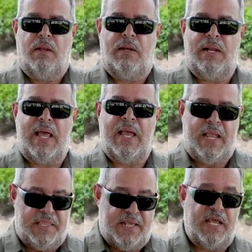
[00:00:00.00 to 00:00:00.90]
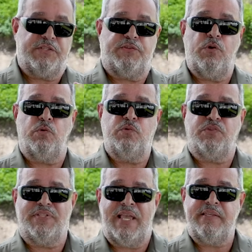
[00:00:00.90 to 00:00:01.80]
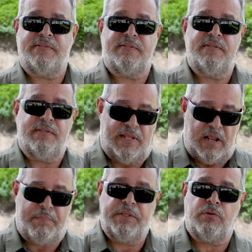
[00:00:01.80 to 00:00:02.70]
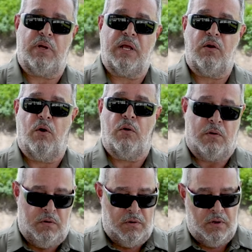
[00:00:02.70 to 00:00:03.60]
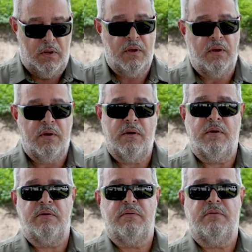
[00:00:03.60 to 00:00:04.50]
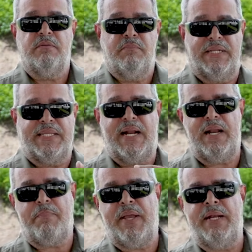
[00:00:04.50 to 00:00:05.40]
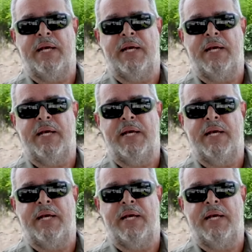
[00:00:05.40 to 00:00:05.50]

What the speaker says: the generation 6 of the Glock pistols. Will it be worth